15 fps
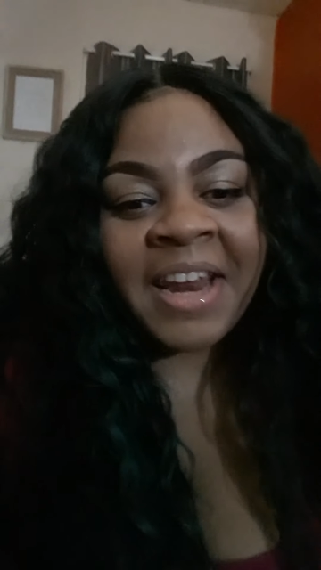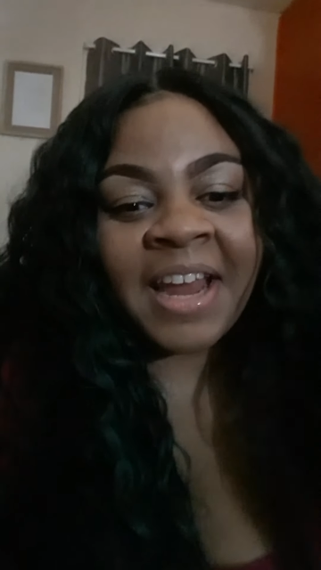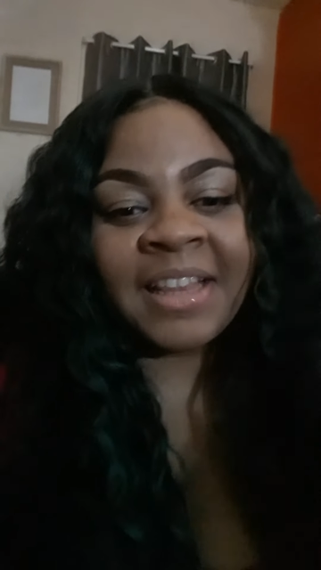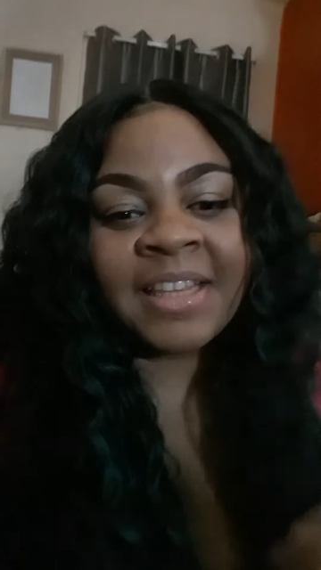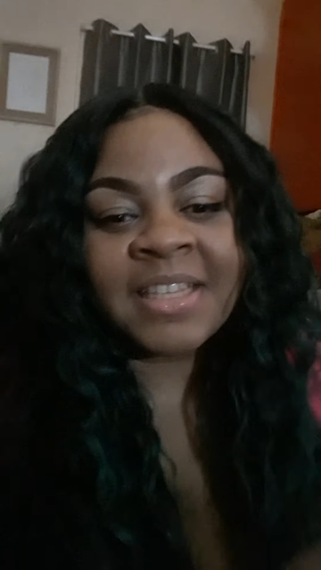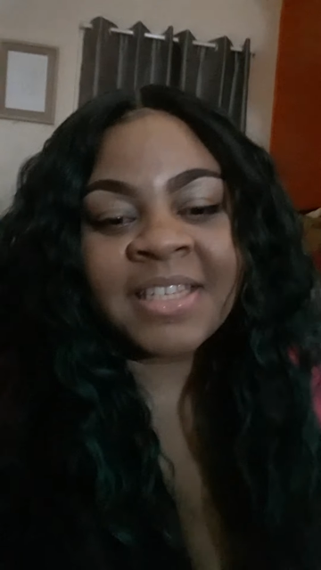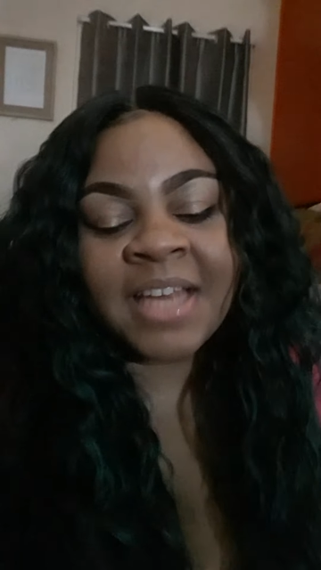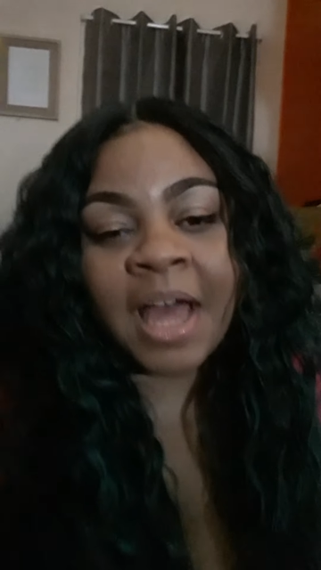and
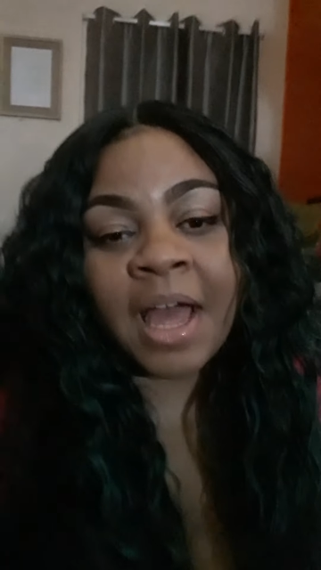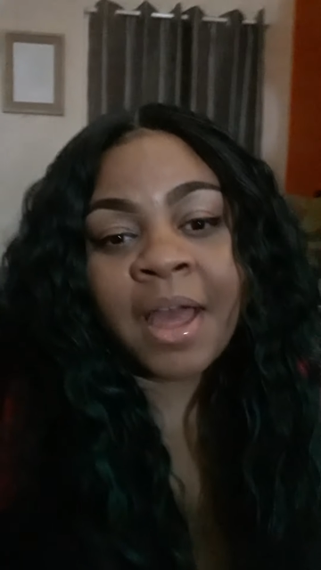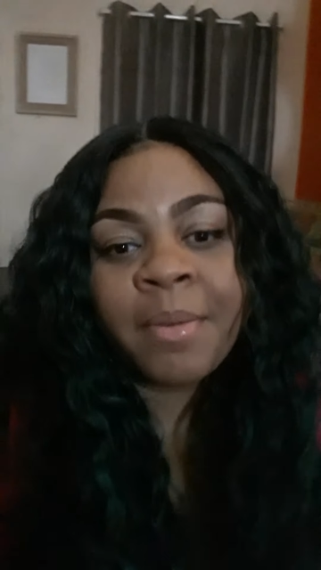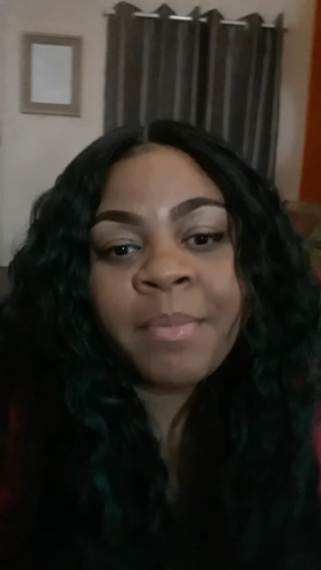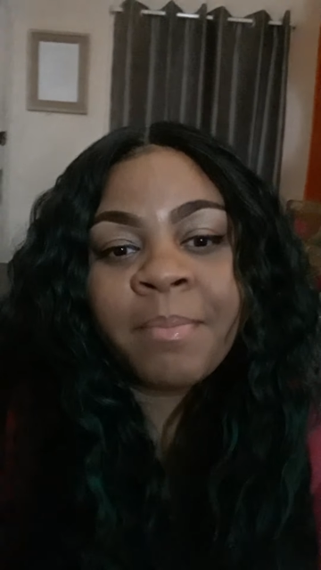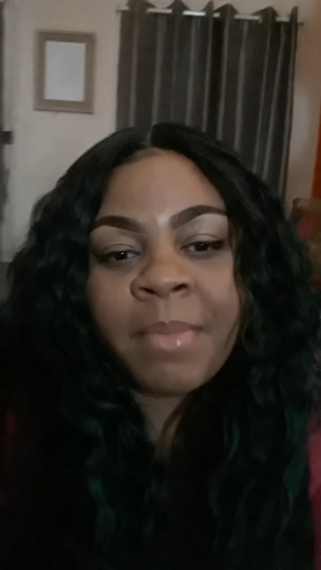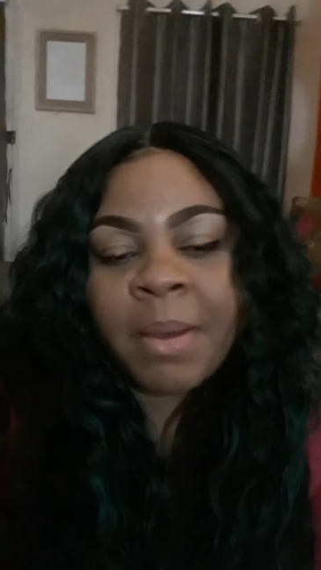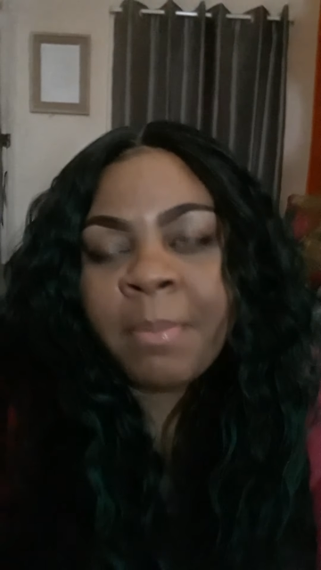at the
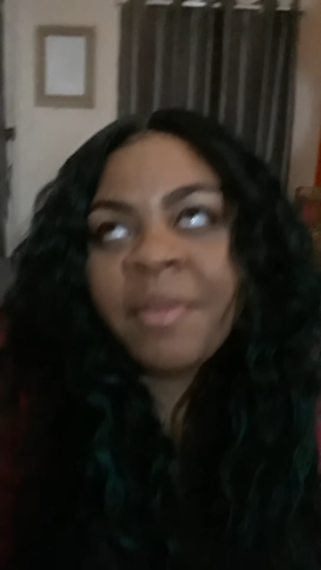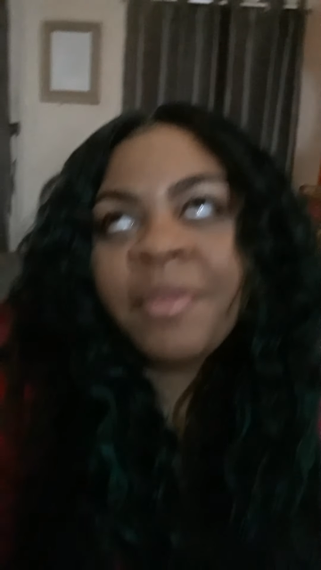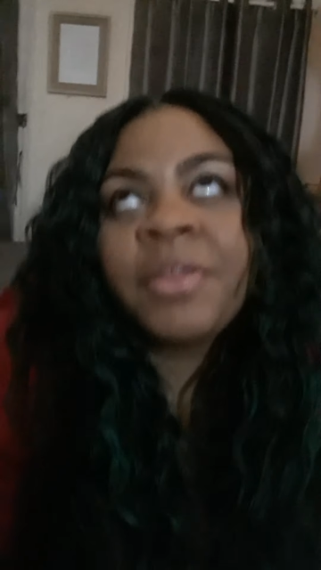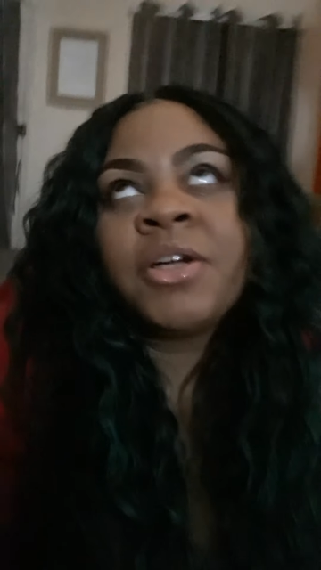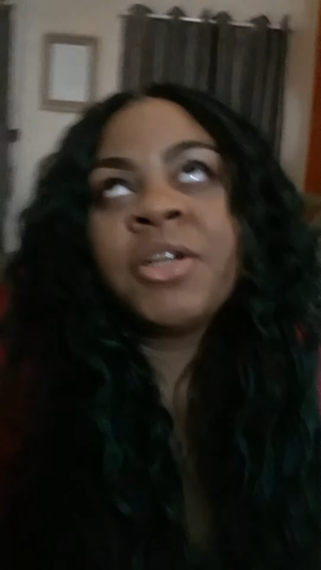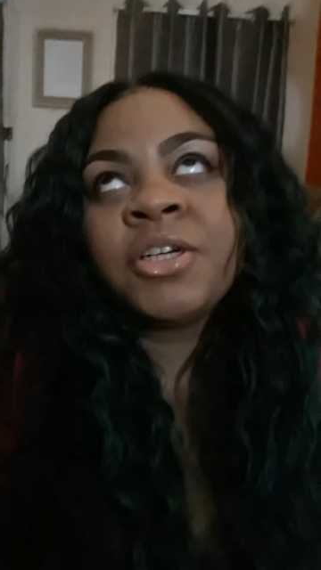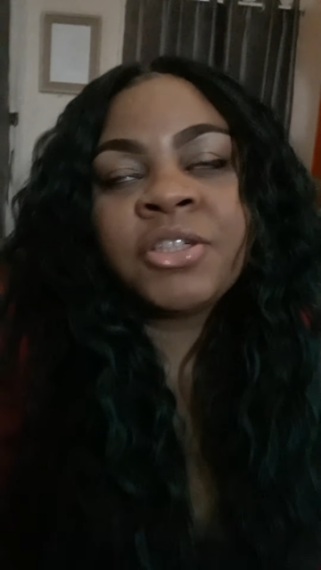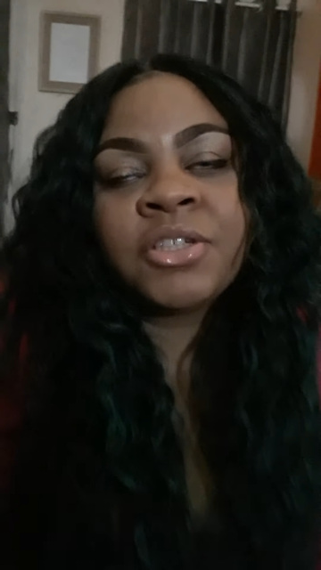time, my
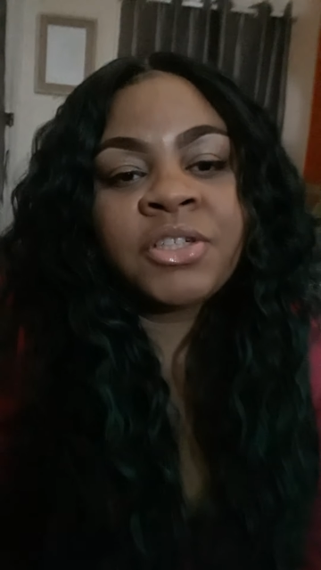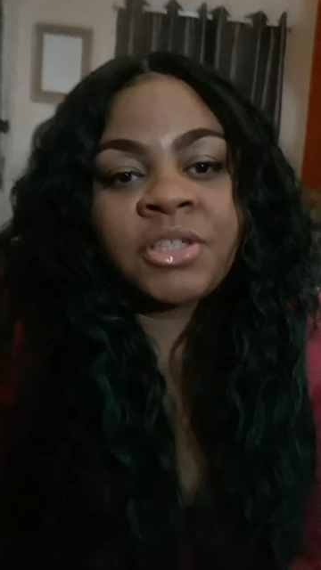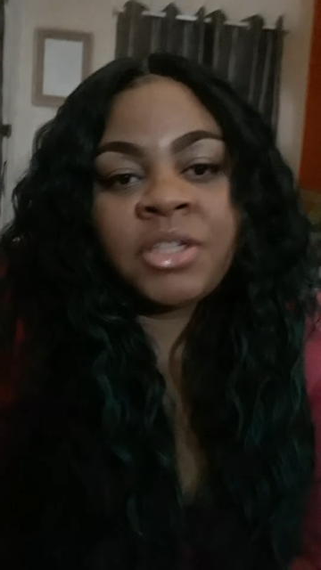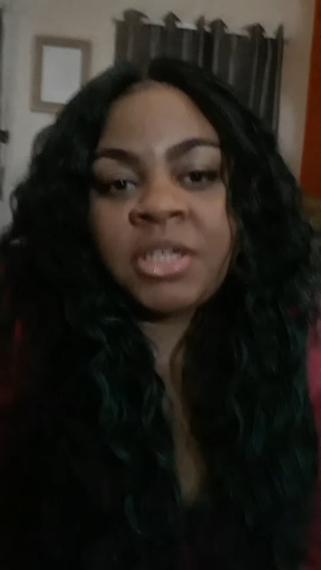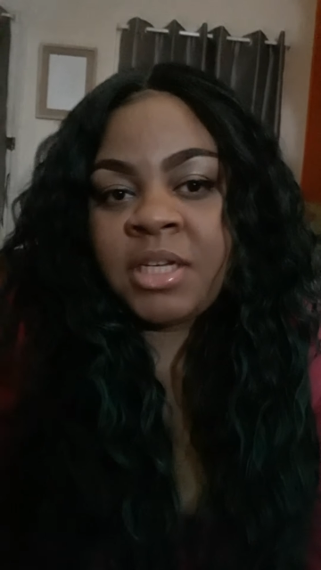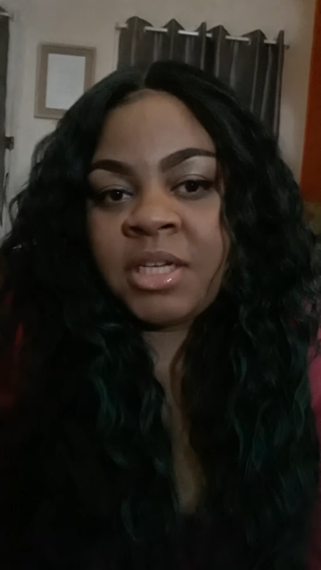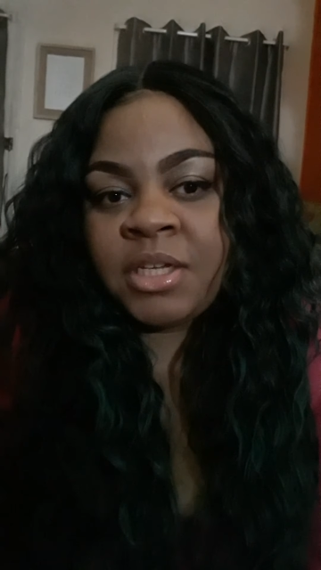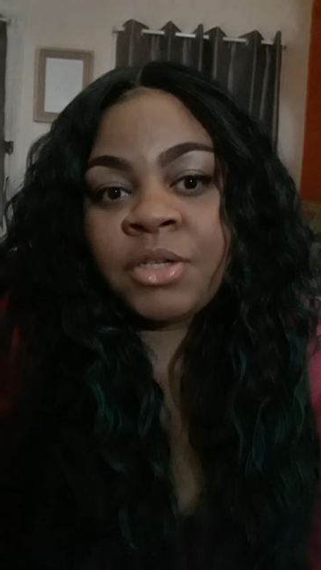mother,
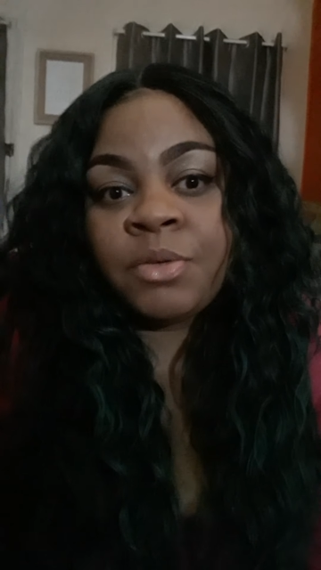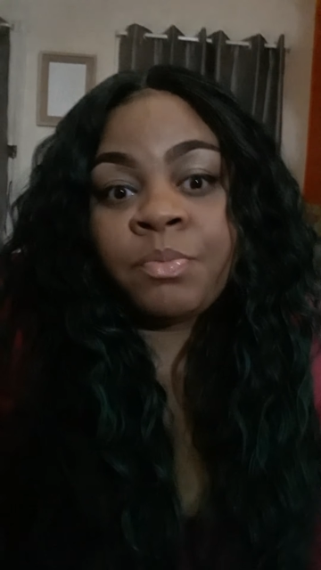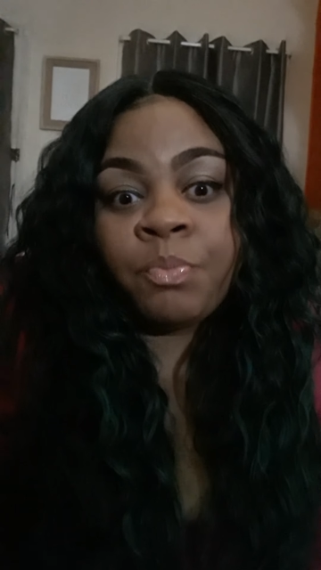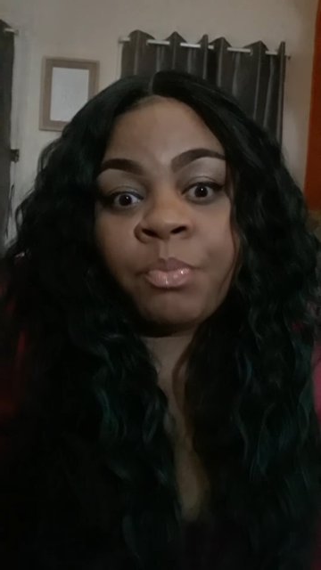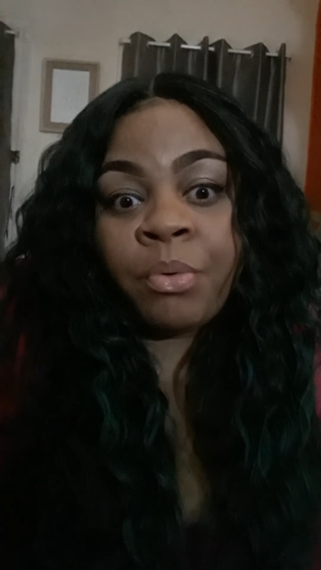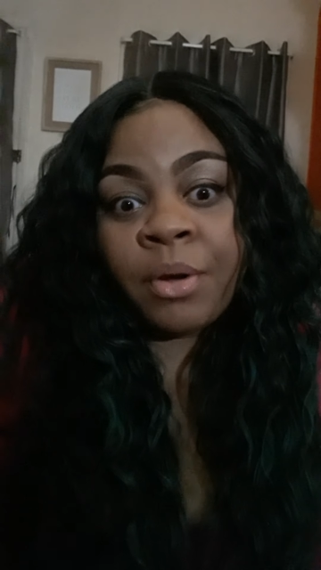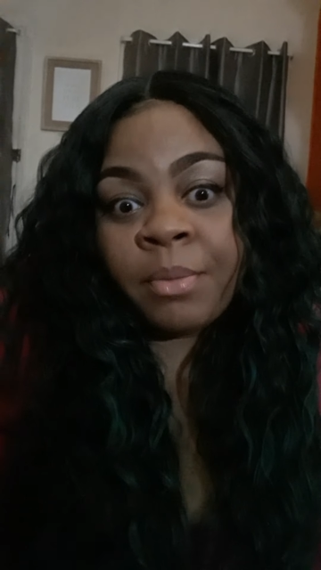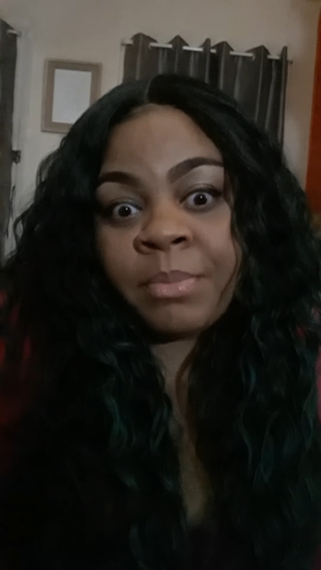she
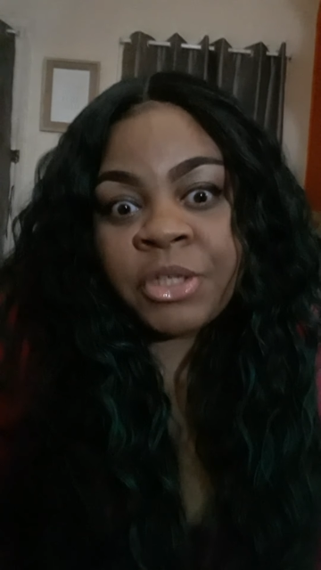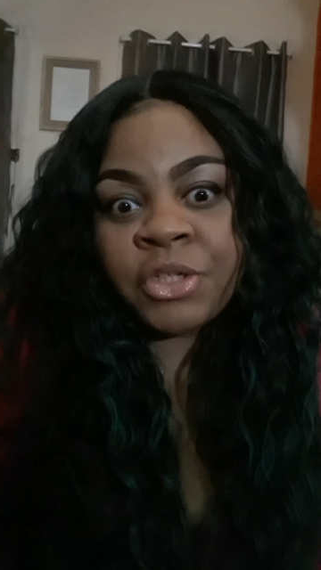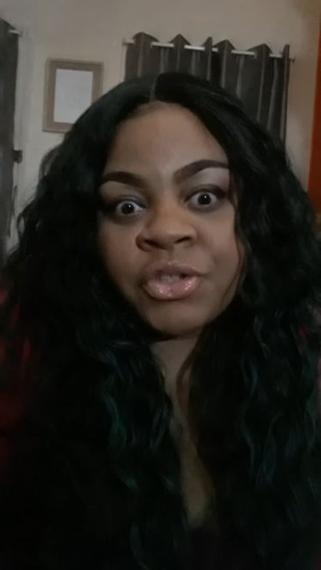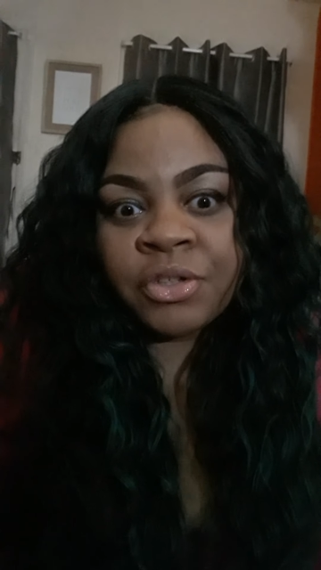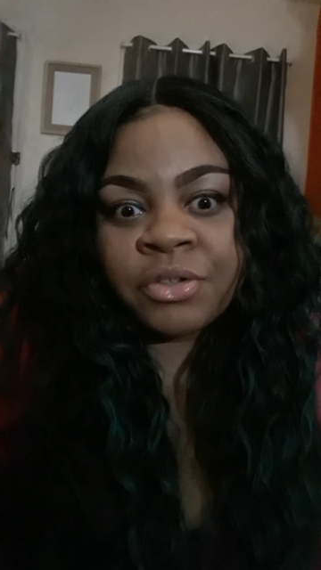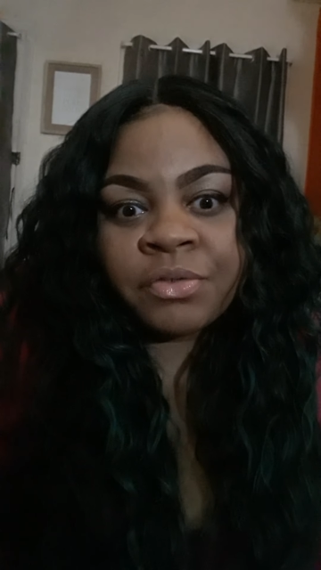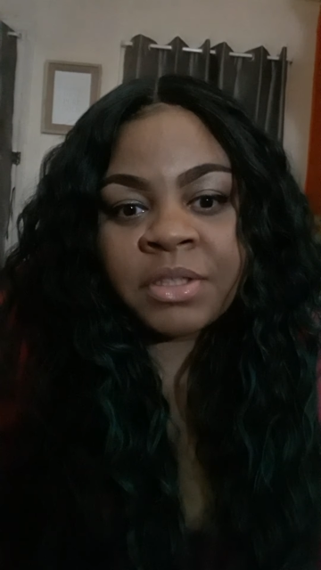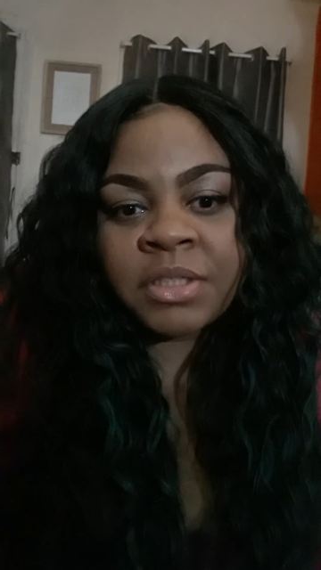bought me
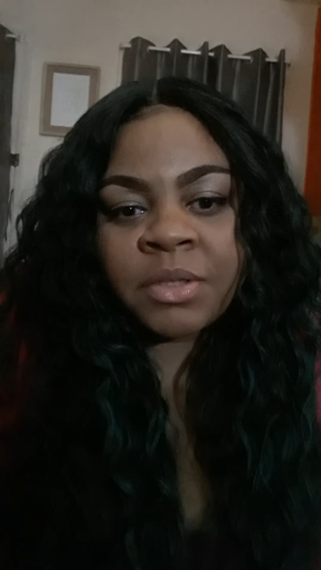jewelry.